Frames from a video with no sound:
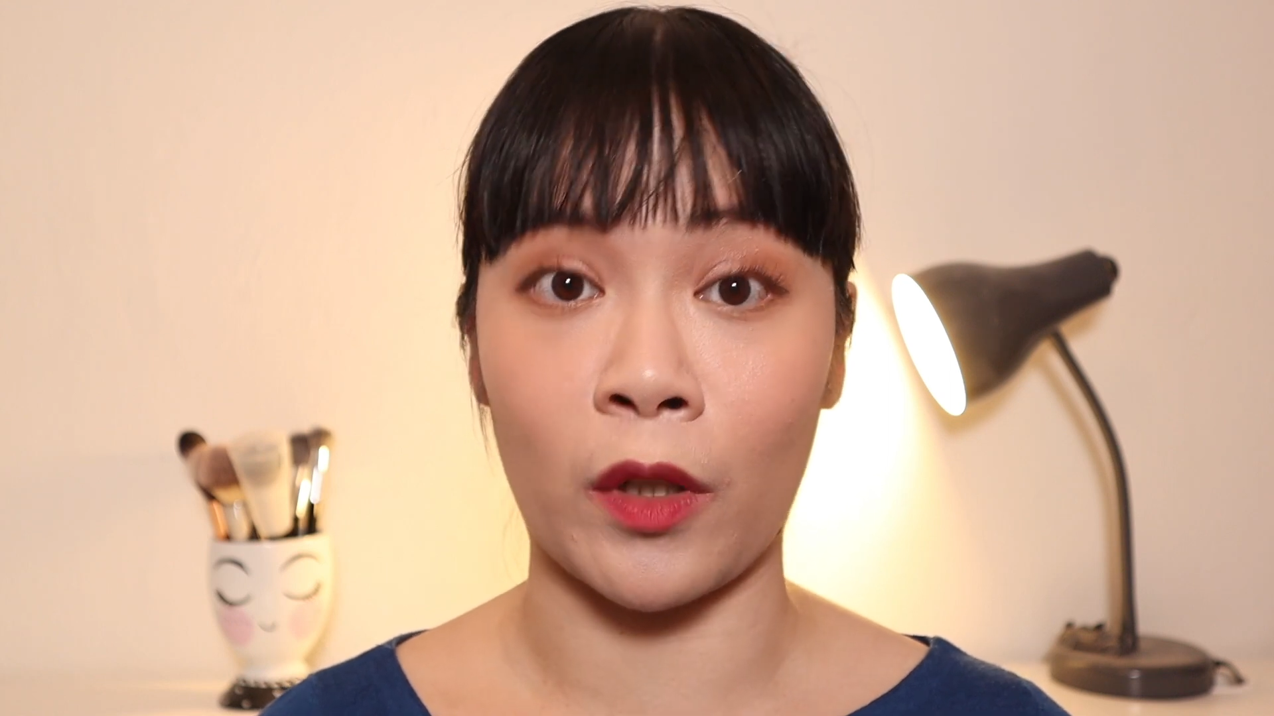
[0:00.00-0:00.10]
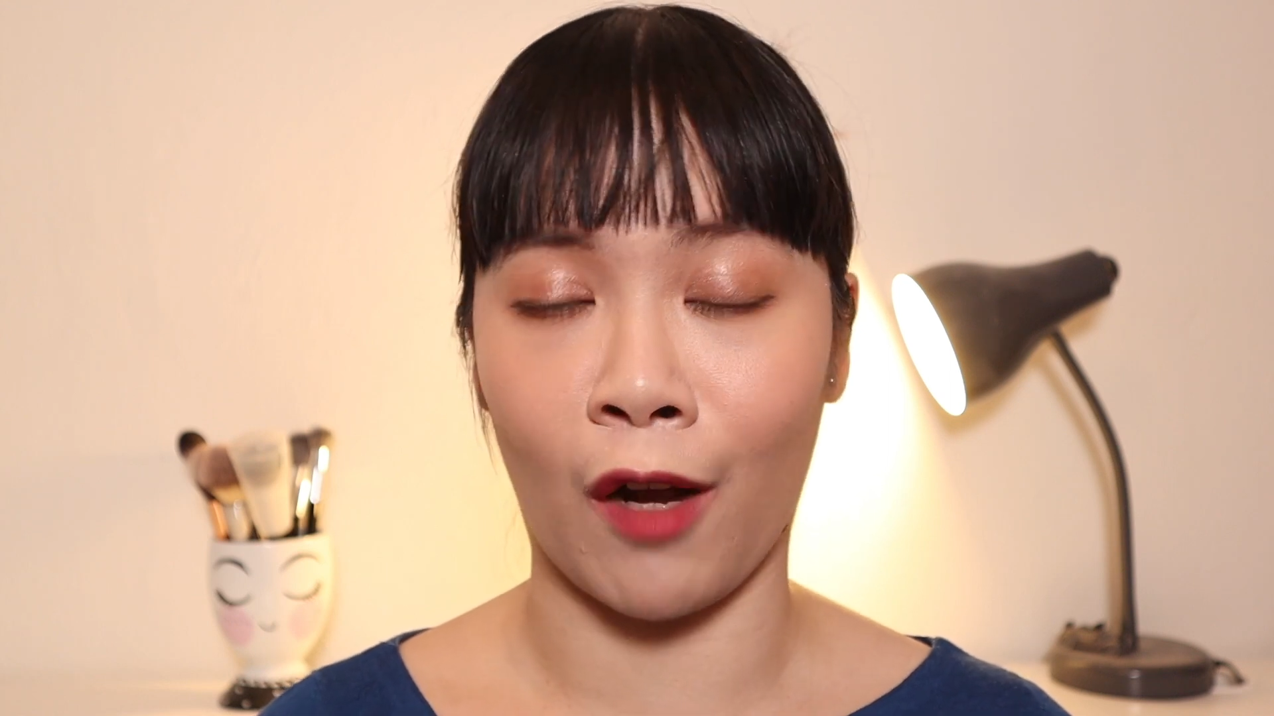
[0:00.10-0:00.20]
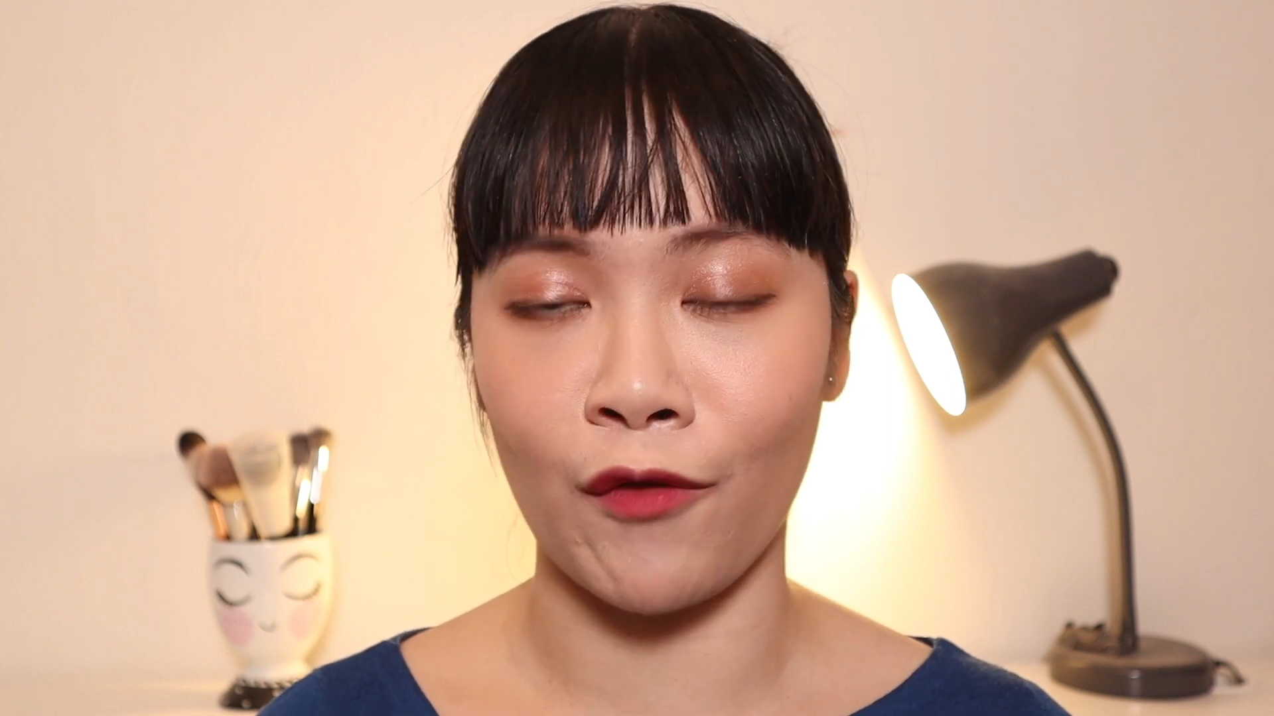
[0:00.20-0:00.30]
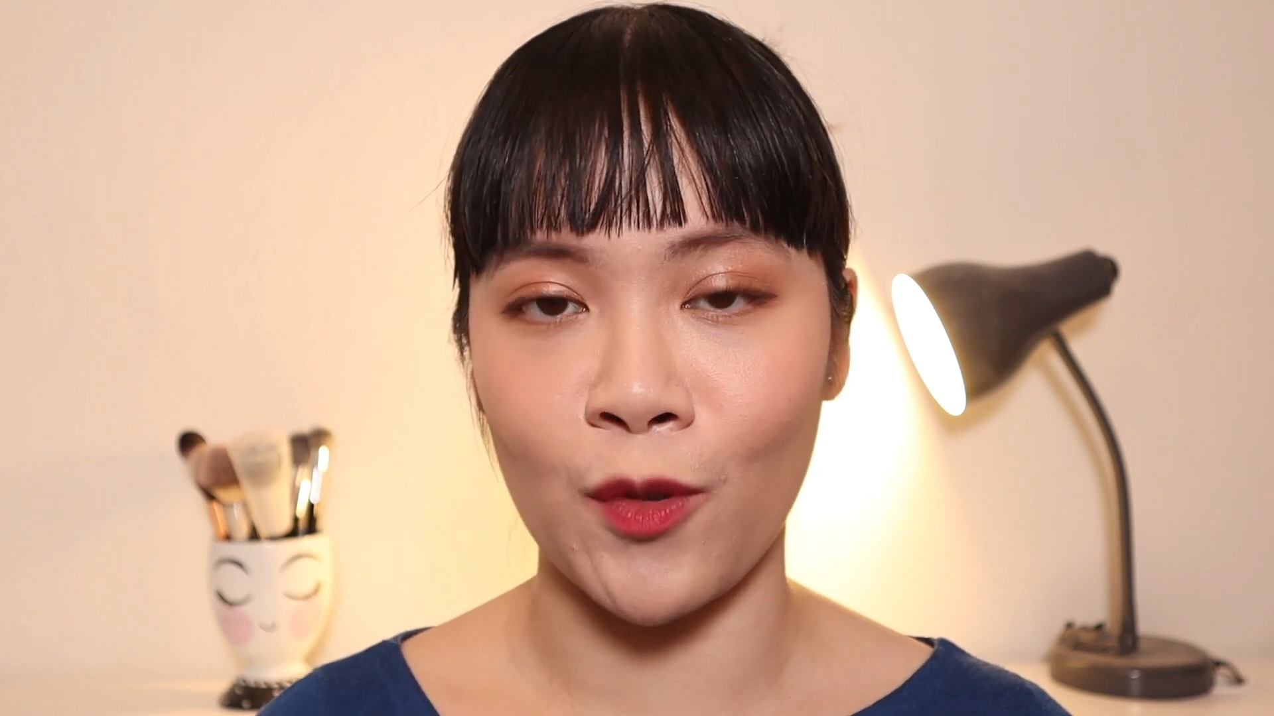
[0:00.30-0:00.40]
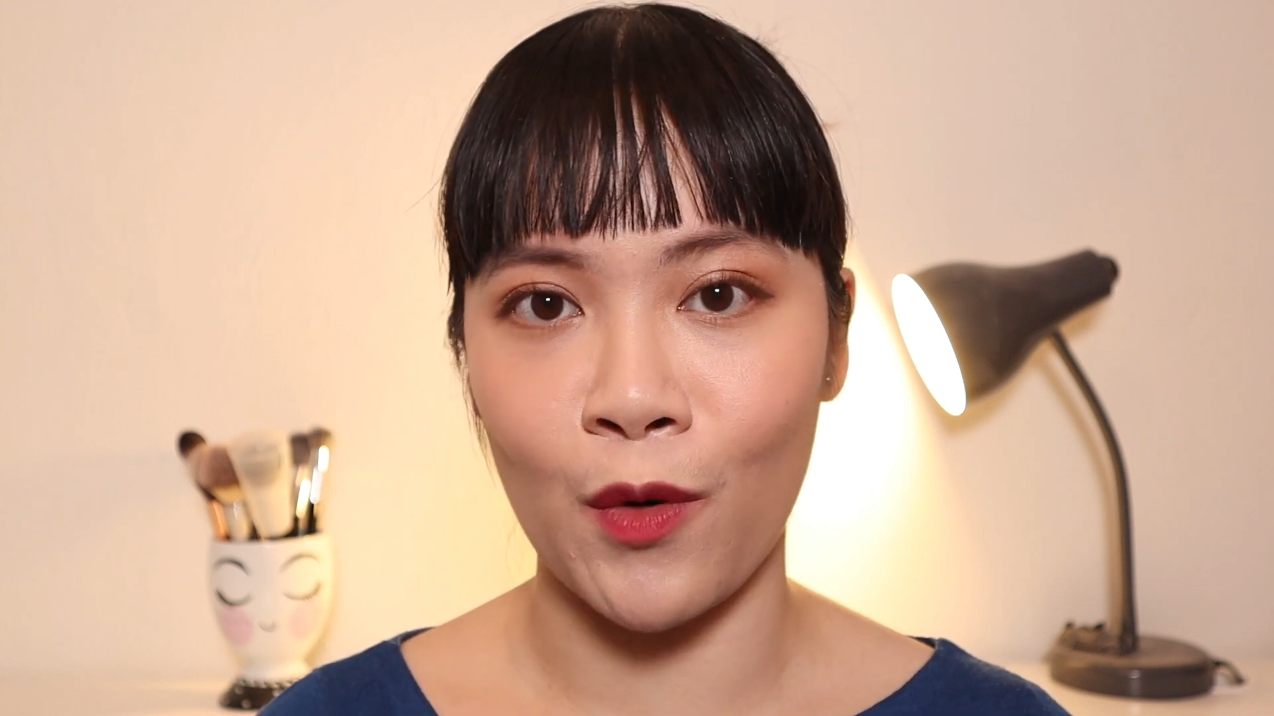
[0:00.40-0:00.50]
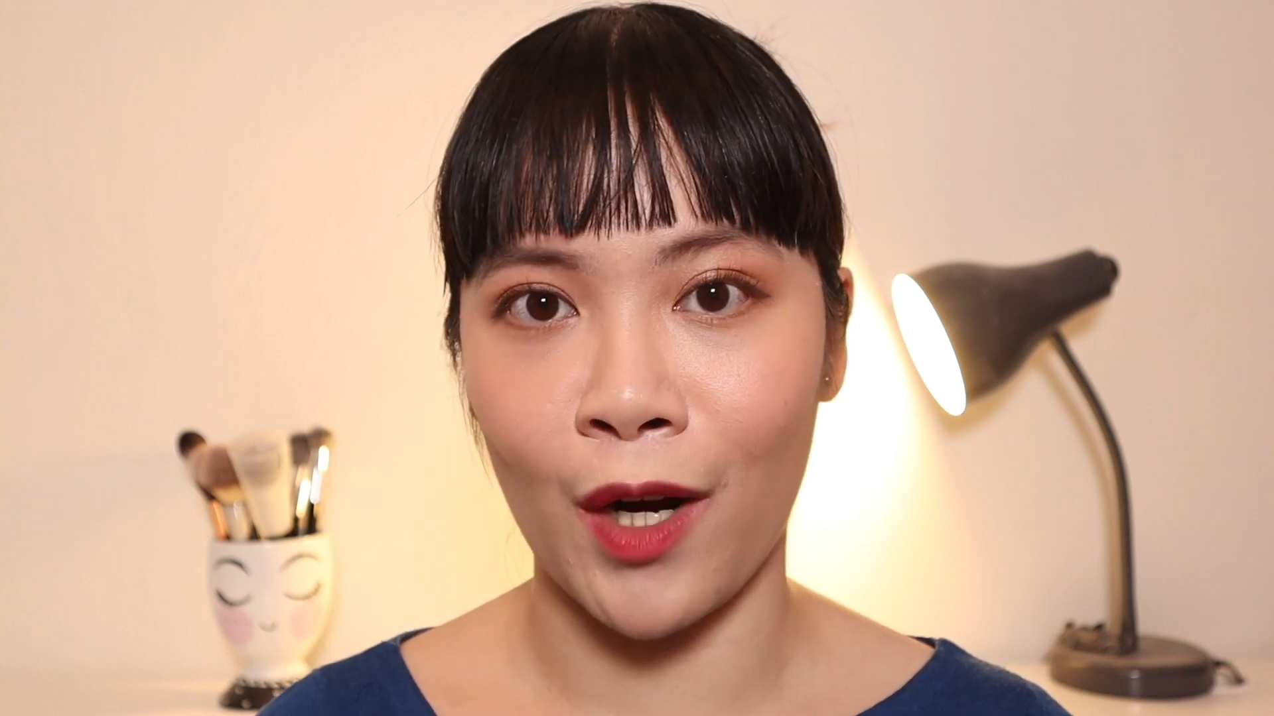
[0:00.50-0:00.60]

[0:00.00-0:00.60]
comfortable